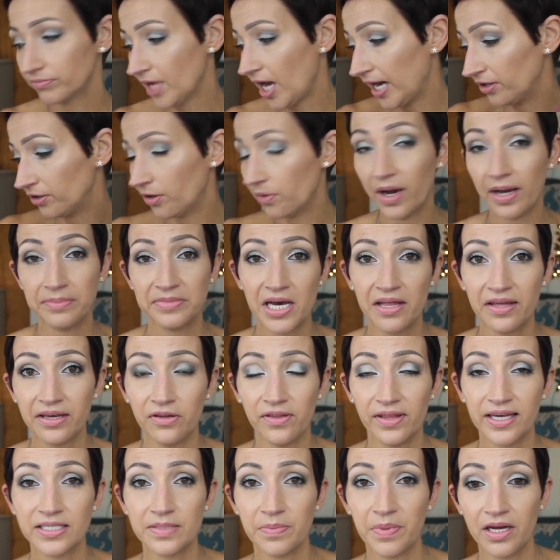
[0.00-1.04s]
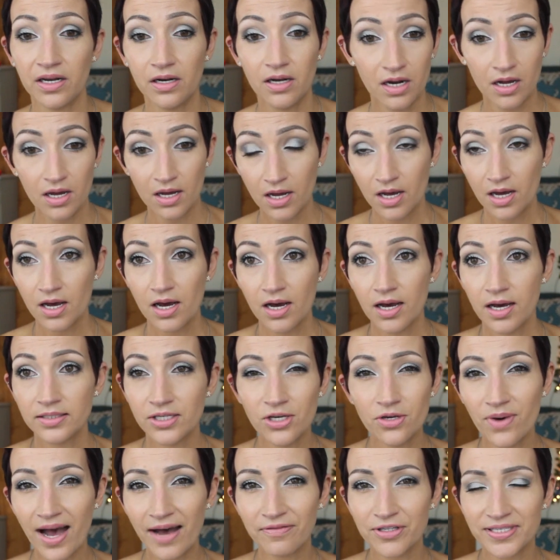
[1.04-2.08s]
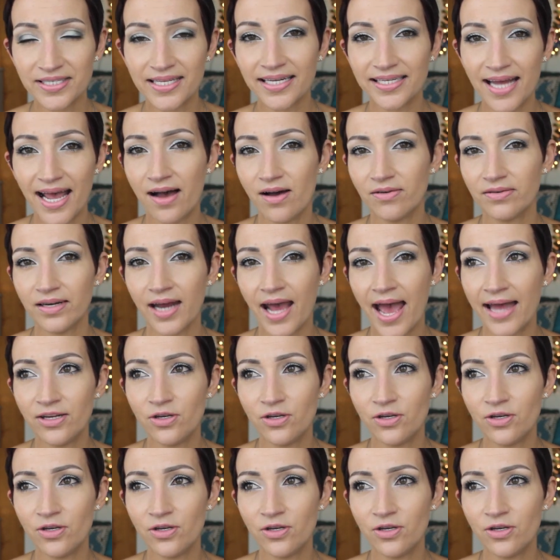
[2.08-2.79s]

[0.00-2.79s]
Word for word: I don't know why I'm telling you this, but do you ever sit down